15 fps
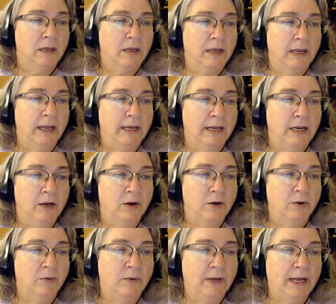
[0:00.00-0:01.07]
and
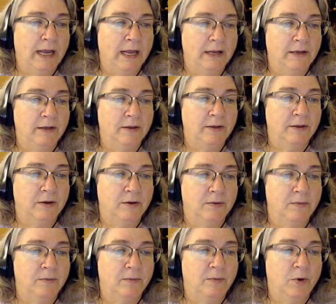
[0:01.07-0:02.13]
here we had the
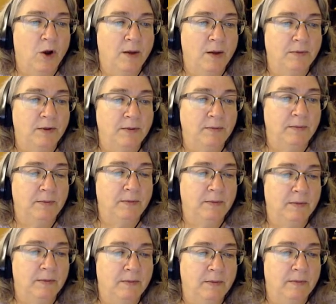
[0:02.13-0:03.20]
problem
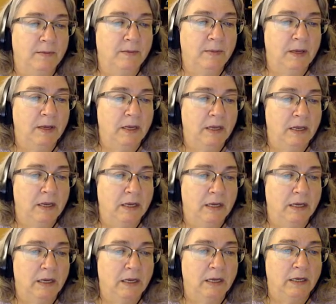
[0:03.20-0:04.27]

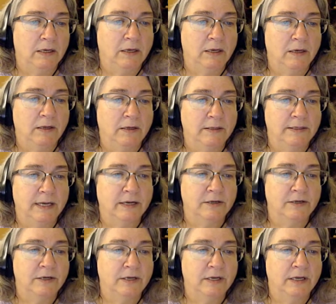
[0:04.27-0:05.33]
in
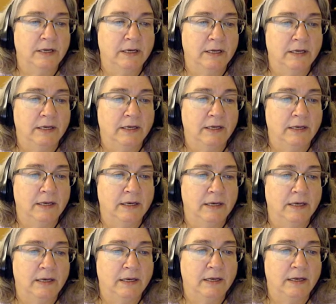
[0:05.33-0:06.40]
section
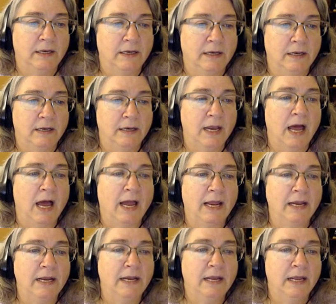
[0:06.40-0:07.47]

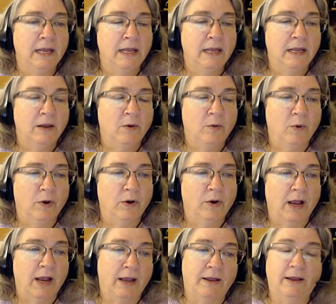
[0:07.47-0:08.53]
9, where
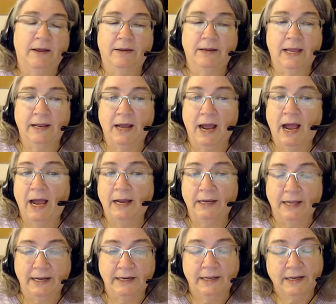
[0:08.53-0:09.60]
again I
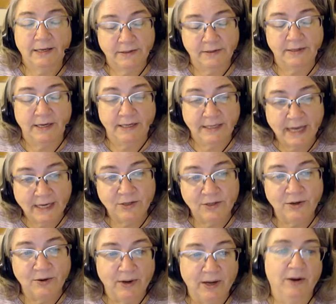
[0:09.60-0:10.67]
highlighted it's an
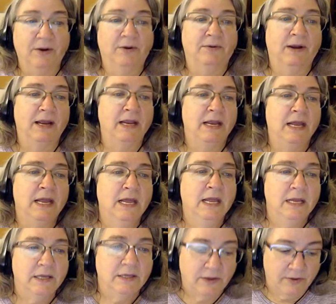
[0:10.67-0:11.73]
intentional error, right?
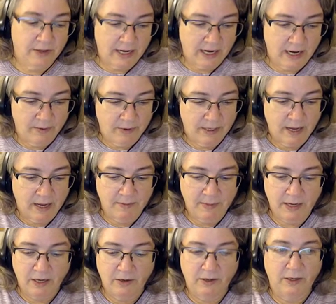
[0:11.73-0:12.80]
So then I would come
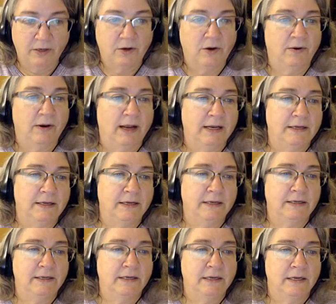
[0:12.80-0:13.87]
here and correct it.